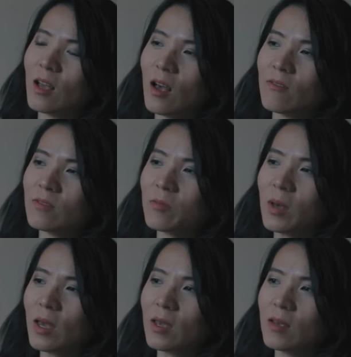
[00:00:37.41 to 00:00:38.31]
after
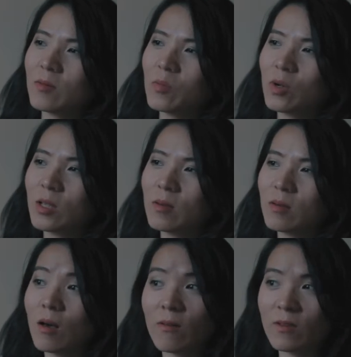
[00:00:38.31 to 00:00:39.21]
my morning
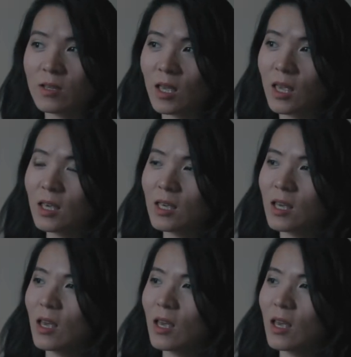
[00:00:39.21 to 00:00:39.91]
coffee take,